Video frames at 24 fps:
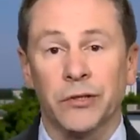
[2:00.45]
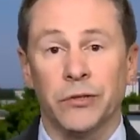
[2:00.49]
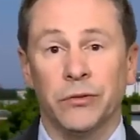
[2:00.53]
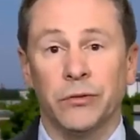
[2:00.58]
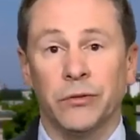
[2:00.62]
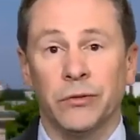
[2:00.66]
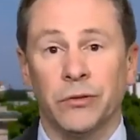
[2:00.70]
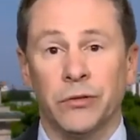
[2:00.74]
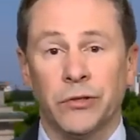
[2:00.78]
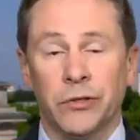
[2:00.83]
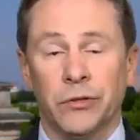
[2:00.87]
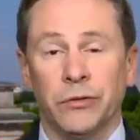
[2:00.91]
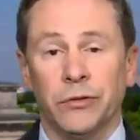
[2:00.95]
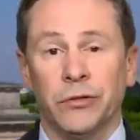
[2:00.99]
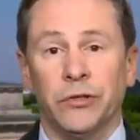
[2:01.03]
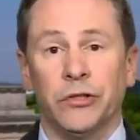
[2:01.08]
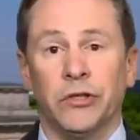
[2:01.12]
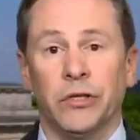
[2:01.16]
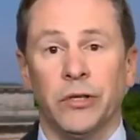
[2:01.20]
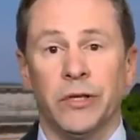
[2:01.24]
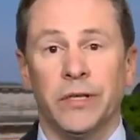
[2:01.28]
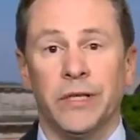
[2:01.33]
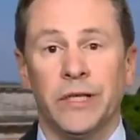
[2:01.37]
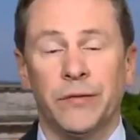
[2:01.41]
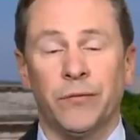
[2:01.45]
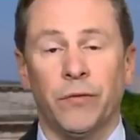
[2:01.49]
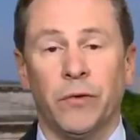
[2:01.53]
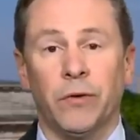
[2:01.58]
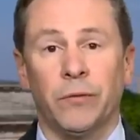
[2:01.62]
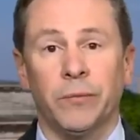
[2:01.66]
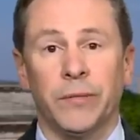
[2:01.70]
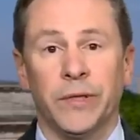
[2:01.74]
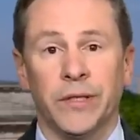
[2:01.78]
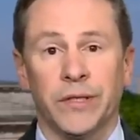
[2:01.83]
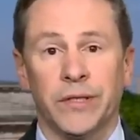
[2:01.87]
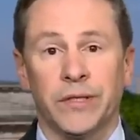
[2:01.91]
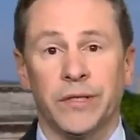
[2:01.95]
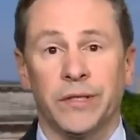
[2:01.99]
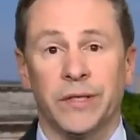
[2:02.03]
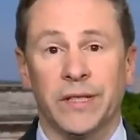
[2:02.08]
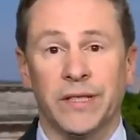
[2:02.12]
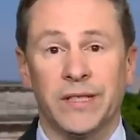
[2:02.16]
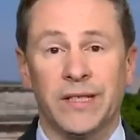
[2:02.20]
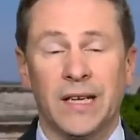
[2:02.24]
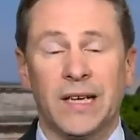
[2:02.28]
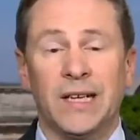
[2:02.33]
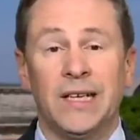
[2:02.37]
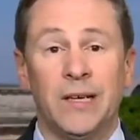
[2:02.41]
to the Chinese foreign minister,
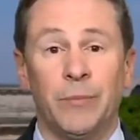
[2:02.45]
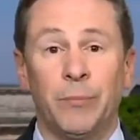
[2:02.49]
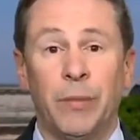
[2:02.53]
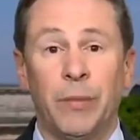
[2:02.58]
exactly